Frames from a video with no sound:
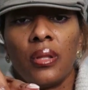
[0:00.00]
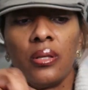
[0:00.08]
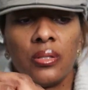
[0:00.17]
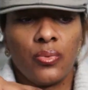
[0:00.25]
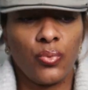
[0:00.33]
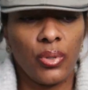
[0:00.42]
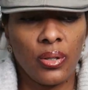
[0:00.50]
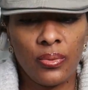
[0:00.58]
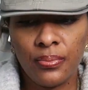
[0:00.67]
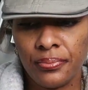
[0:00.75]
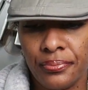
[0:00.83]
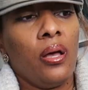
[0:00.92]
as
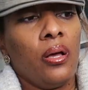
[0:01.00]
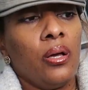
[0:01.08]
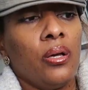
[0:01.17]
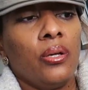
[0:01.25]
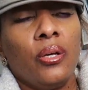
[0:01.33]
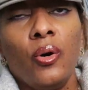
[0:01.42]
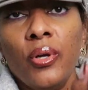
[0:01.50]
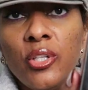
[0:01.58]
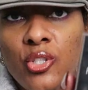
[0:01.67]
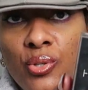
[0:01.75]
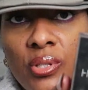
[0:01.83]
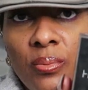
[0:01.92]
well. Go
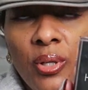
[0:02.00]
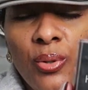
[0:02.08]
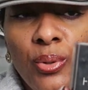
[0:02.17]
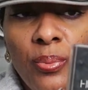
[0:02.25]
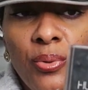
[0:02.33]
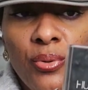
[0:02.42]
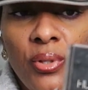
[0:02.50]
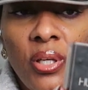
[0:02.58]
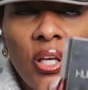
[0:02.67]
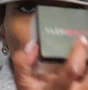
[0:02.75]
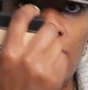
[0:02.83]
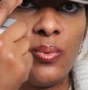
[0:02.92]
get you some Huda
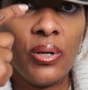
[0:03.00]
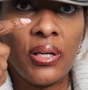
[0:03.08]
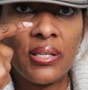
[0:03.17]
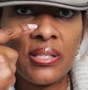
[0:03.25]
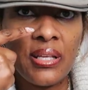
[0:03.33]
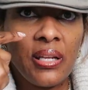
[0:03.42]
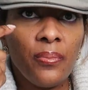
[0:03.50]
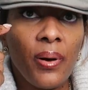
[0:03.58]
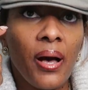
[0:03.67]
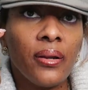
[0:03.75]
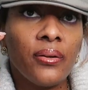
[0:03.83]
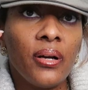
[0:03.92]
Beauty if you want a setting
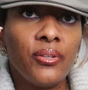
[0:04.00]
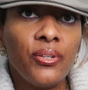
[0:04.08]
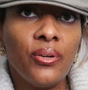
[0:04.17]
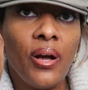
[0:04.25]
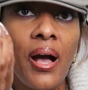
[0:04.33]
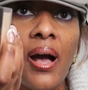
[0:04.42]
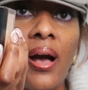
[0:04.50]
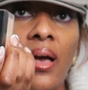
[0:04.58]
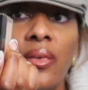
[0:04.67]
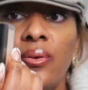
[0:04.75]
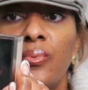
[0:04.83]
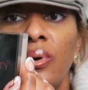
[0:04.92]
powder under your
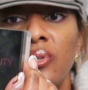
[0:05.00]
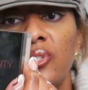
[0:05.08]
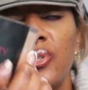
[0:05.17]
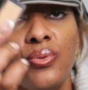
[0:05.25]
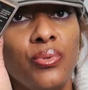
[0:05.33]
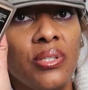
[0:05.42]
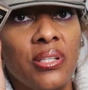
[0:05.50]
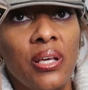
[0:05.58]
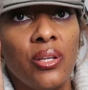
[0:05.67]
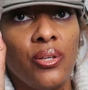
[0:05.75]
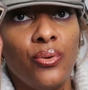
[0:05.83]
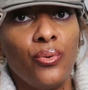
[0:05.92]
eye. You want to
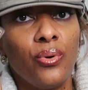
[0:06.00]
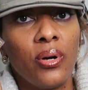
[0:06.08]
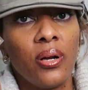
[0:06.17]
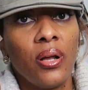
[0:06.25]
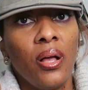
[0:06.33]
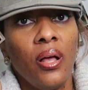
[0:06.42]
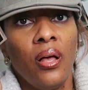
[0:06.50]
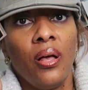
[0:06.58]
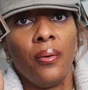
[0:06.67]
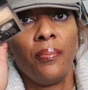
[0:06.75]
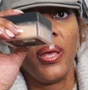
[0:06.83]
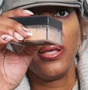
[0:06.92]
set your
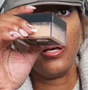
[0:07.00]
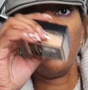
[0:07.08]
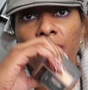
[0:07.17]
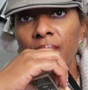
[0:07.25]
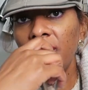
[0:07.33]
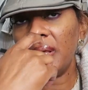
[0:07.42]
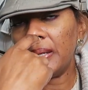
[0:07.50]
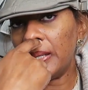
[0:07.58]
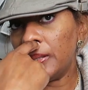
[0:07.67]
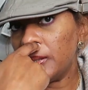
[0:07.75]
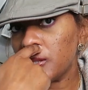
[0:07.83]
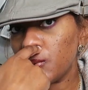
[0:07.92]
makeup and
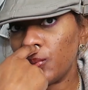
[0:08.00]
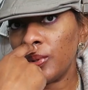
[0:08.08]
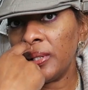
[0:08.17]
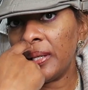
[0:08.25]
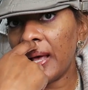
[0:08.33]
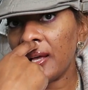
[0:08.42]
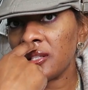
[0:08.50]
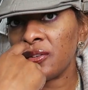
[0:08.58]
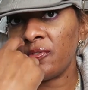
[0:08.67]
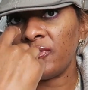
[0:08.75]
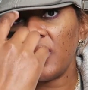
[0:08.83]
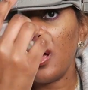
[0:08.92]
it looks really nice
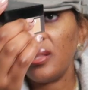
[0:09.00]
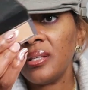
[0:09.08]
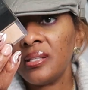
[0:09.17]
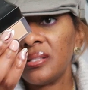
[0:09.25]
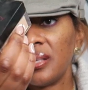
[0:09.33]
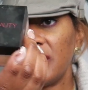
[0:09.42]
and flawless.